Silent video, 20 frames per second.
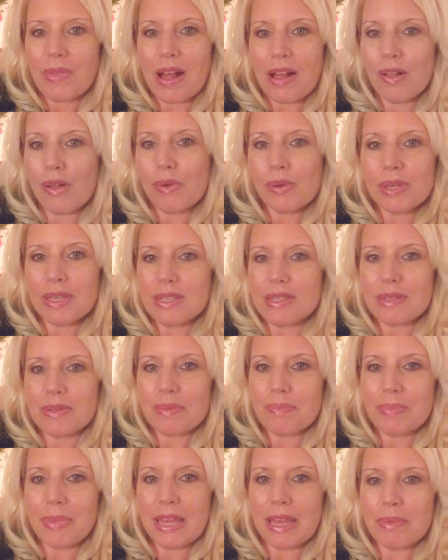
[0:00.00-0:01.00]
I'll always
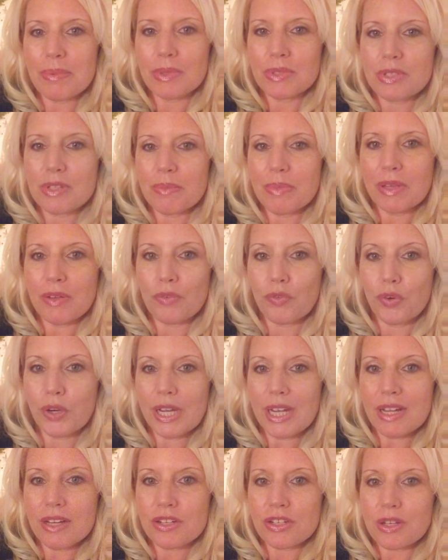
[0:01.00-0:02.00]
be able to be
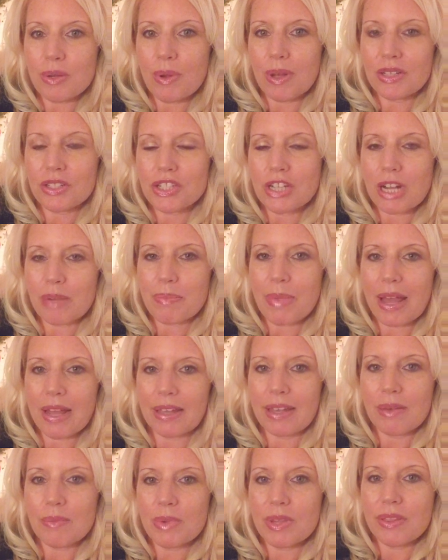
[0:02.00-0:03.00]
reached, so I'll check
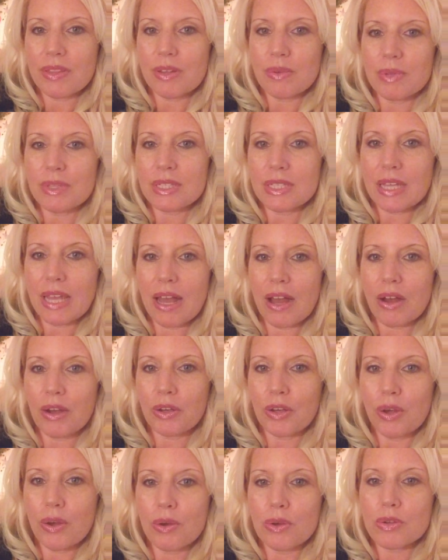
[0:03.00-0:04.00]
back in with you and see how
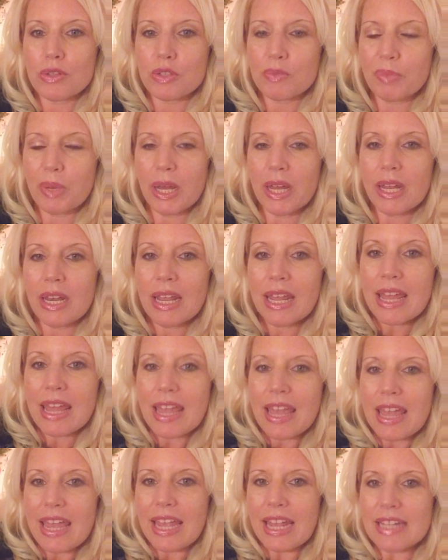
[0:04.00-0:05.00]
it goes. But
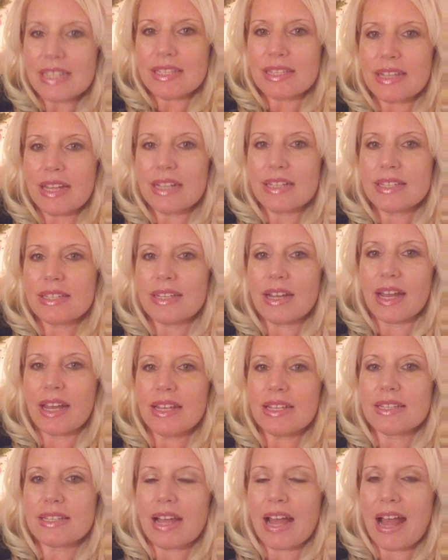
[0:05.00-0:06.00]
it's
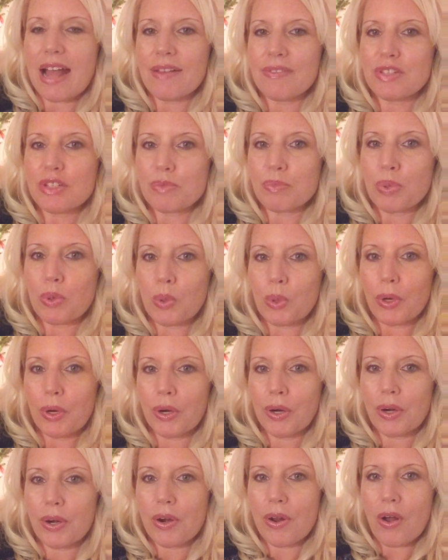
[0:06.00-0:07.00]
nice to have
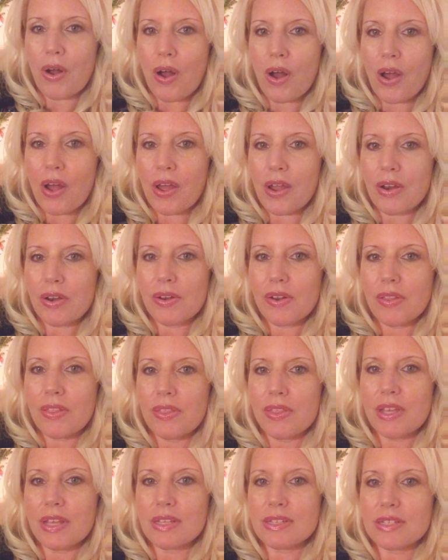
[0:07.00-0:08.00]
support on
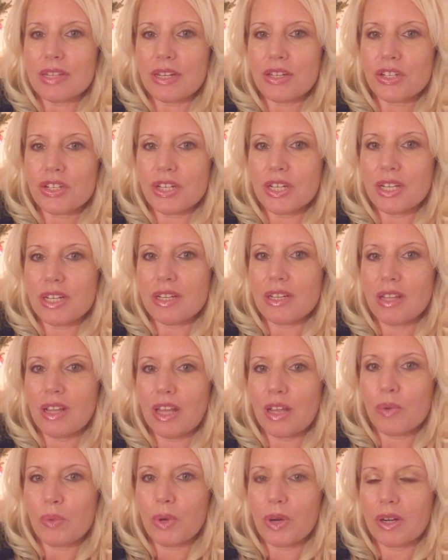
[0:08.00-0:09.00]
the Ascension
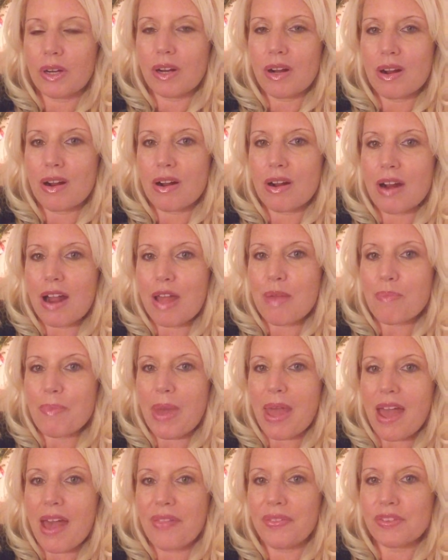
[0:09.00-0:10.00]
Lightworker
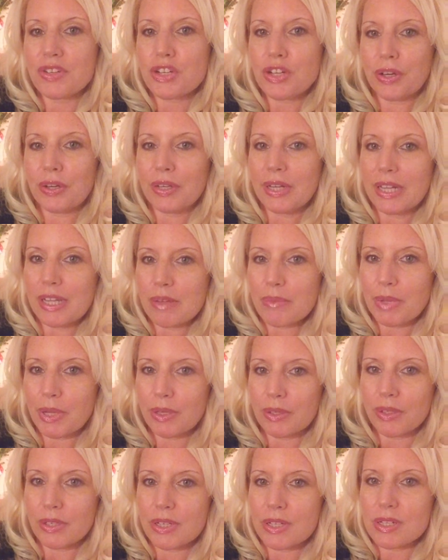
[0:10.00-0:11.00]
Empath journey
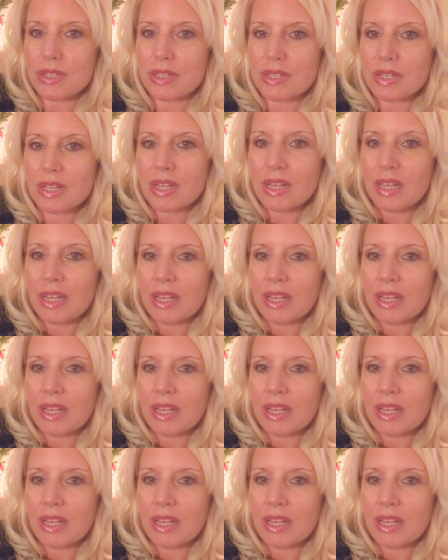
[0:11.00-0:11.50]
because